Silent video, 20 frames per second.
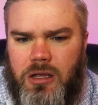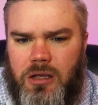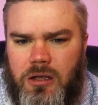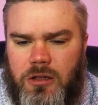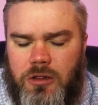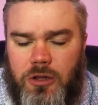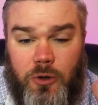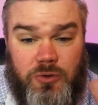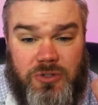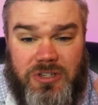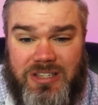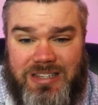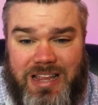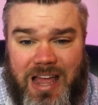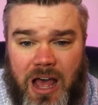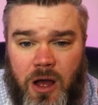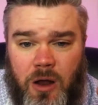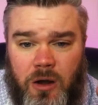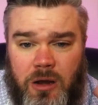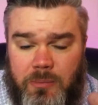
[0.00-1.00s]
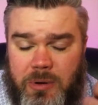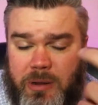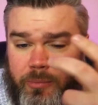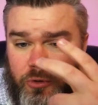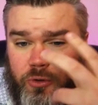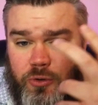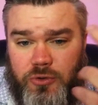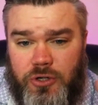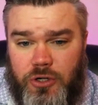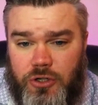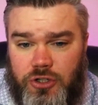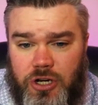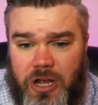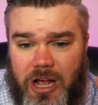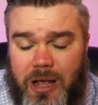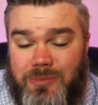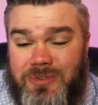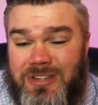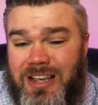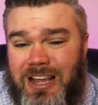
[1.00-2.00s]
closes down and people lose their
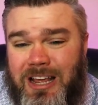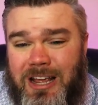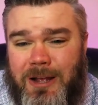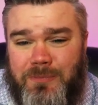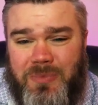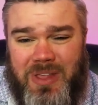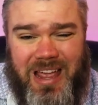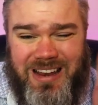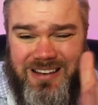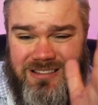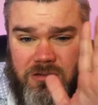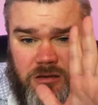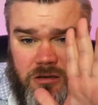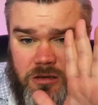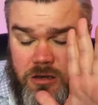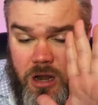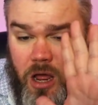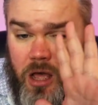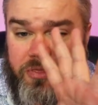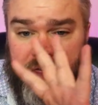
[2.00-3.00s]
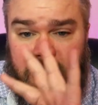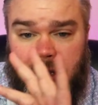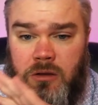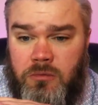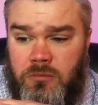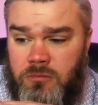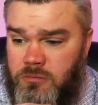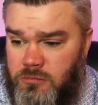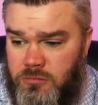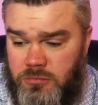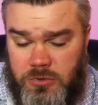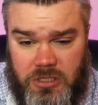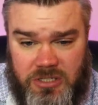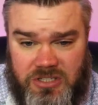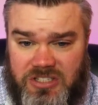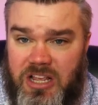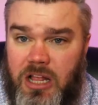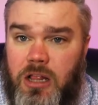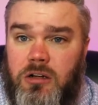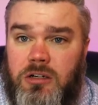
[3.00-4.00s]
jobs and the
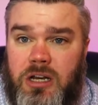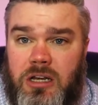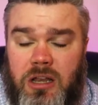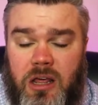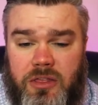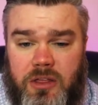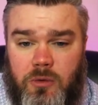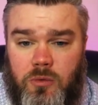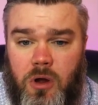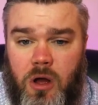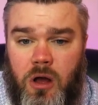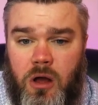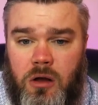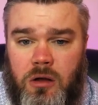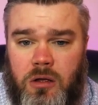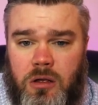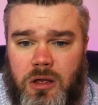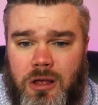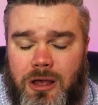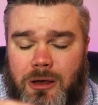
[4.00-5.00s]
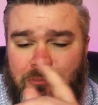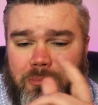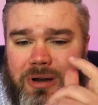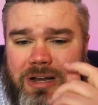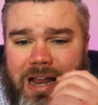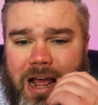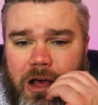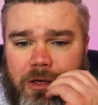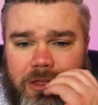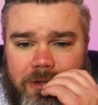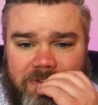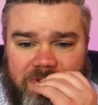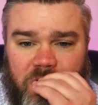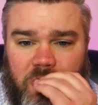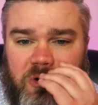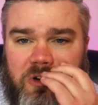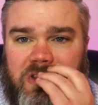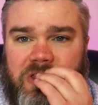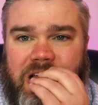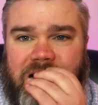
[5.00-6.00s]
seller did nothing wrong, but now the
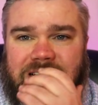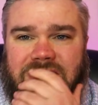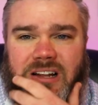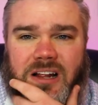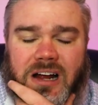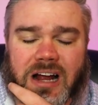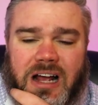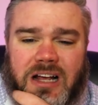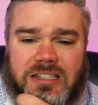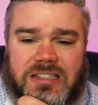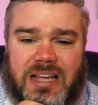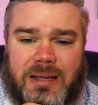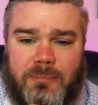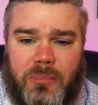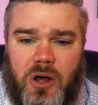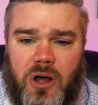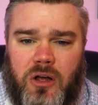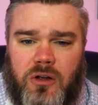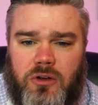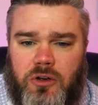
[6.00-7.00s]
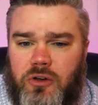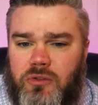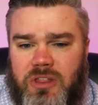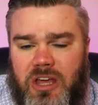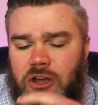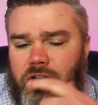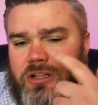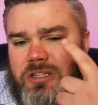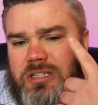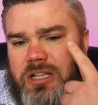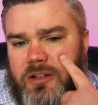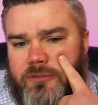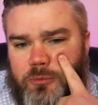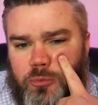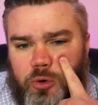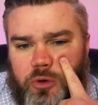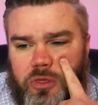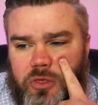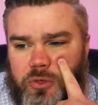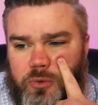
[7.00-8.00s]
$400,000 house they bought, they couldn't sell it for
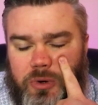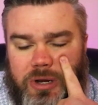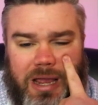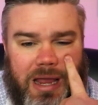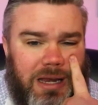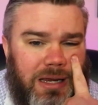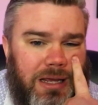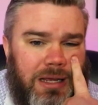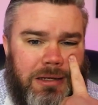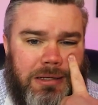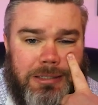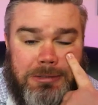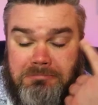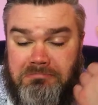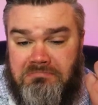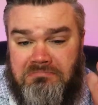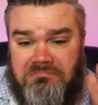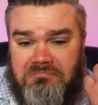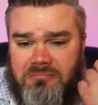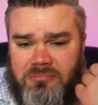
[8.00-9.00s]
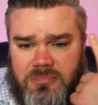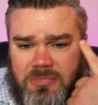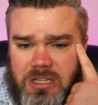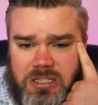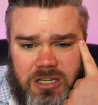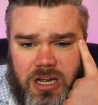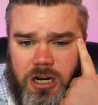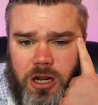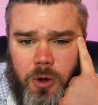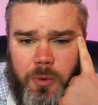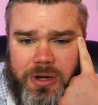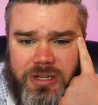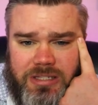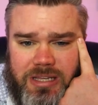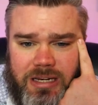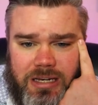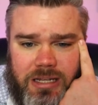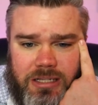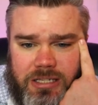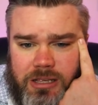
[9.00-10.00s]
more than $380,000. It's not always
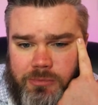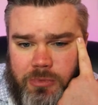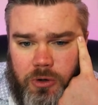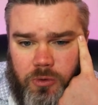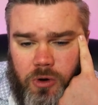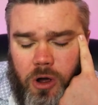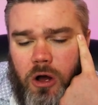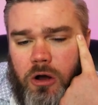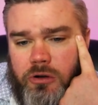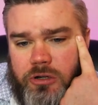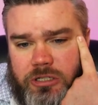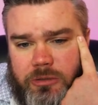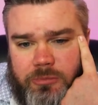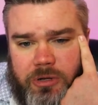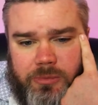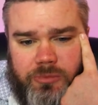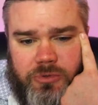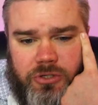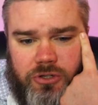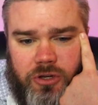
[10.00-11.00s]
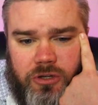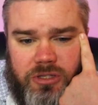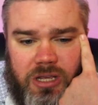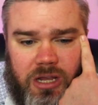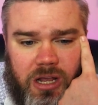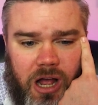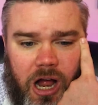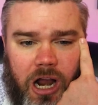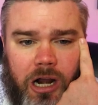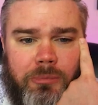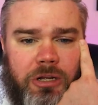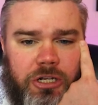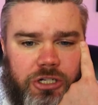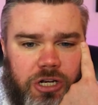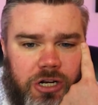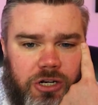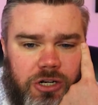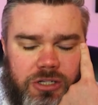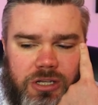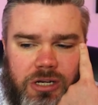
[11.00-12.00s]
they did something wrong. Sometimes it's just the economy
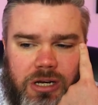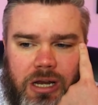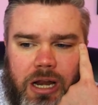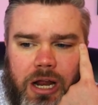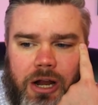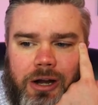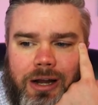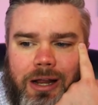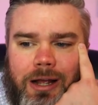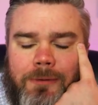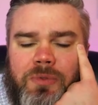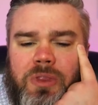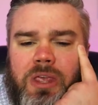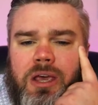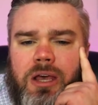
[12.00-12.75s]
changes in an area.